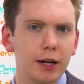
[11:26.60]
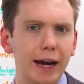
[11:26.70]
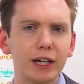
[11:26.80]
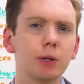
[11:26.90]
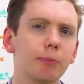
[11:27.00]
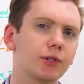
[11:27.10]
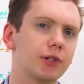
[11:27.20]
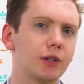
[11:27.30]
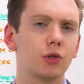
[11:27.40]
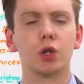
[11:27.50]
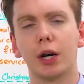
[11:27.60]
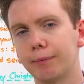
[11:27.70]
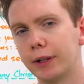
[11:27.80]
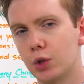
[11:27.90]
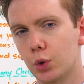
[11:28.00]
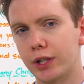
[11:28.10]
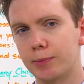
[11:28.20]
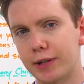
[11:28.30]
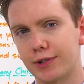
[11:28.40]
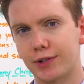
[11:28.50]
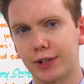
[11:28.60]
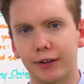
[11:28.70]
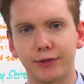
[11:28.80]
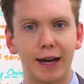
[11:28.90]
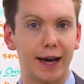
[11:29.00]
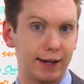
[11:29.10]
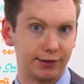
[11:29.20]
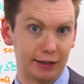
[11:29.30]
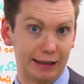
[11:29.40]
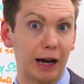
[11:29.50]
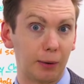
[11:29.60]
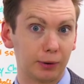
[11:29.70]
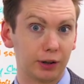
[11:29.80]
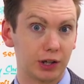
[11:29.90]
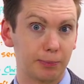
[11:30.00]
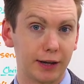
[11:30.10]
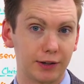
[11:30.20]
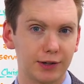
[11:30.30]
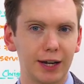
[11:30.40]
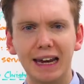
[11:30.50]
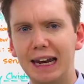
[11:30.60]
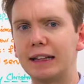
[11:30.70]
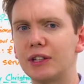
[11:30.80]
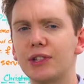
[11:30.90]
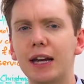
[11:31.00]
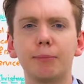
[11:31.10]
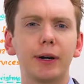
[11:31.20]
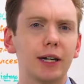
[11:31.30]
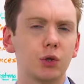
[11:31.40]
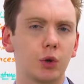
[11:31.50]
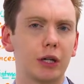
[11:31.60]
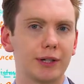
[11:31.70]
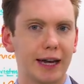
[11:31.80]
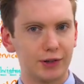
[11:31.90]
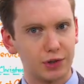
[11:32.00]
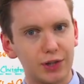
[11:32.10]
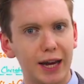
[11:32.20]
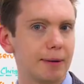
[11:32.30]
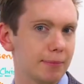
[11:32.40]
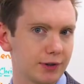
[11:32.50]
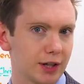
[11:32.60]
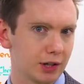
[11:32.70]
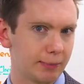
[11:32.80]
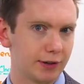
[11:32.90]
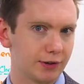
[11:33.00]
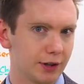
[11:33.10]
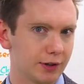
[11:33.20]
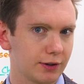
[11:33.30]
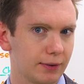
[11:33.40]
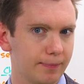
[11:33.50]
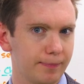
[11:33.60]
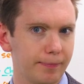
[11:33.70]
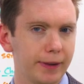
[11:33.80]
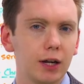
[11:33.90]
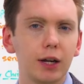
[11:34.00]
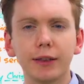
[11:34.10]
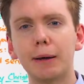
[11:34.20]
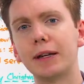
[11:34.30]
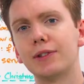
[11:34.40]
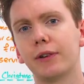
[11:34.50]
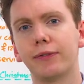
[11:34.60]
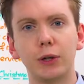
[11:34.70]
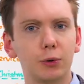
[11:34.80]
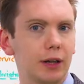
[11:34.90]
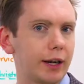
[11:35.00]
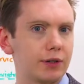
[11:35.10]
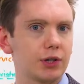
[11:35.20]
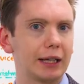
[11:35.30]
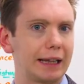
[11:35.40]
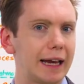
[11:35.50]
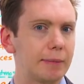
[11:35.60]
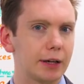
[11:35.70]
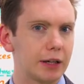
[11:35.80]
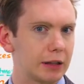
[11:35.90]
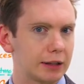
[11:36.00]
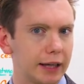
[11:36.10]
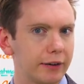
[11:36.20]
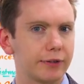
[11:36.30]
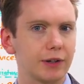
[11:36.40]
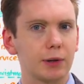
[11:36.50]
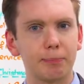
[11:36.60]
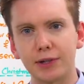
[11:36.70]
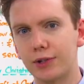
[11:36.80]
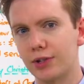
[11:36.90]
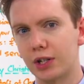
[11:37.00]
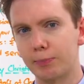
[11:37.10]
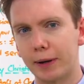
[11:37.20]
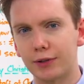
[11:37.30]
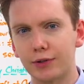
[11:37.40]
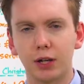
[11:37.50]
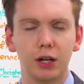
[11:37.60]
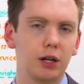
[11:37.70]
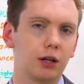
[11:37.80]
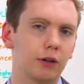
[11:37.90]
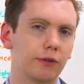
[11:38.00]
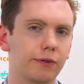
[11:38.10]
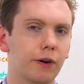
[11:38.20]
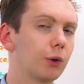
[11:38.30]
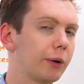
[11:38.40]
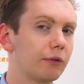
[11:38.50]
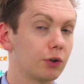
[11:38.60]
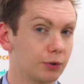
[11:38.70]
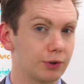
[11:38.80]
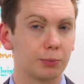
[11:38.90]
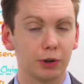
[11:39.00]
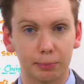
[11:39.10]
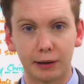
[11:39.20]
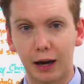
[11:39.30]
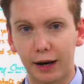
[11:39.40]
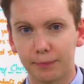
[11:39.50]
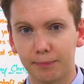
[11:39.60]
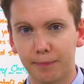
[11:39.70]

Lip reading: HMRC generally treats business gifts as an allowable expense in the same way it treats entertainment expenses. That means if you'd like to claim a gift as a business expense, the following rules will apply.